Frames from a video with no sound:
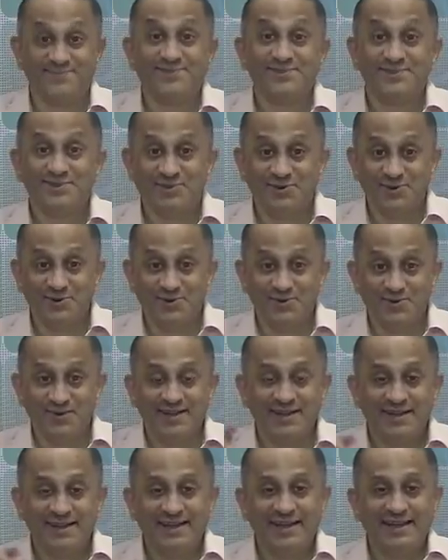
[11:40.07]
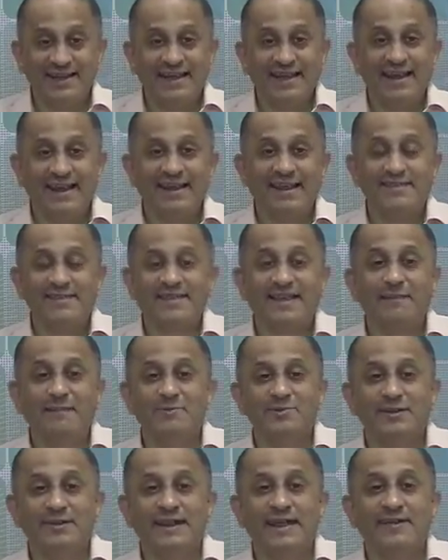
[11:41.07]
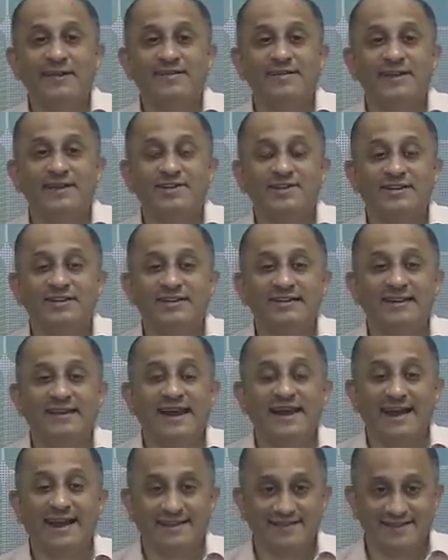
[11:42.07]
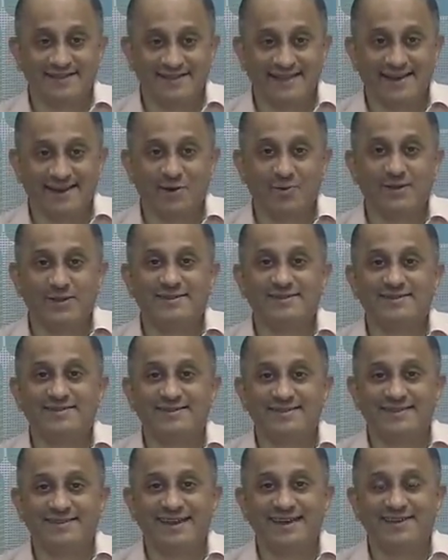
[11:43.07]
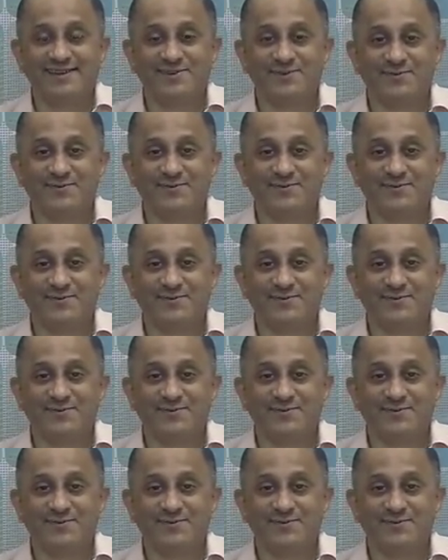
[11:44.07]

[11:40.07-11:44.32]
So, let us come to the next session and answer that question. Thank you.